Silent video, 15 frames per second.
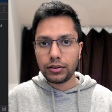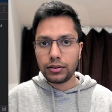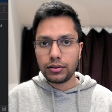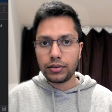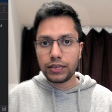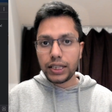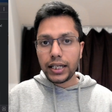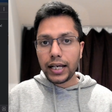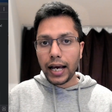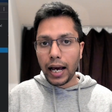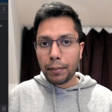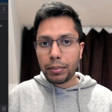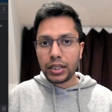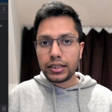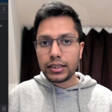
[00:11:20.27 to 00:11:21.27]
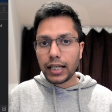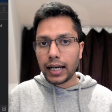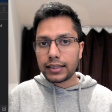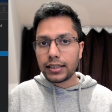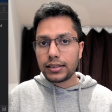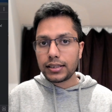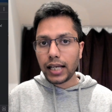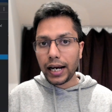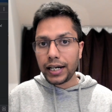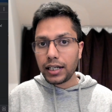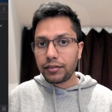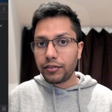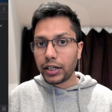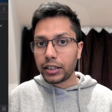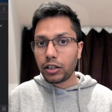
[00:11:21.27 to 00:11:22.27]
Hoisting happens as a side
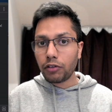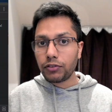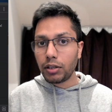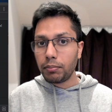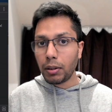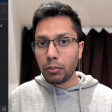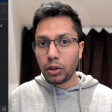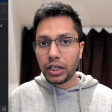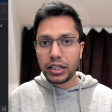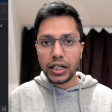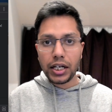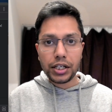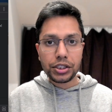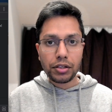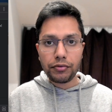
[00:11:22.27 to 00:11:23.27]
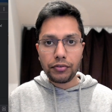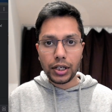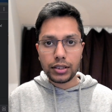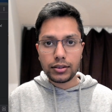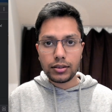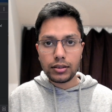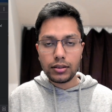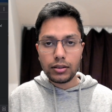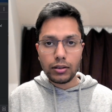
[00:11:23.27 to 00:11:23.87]
effect of the memory creation phase.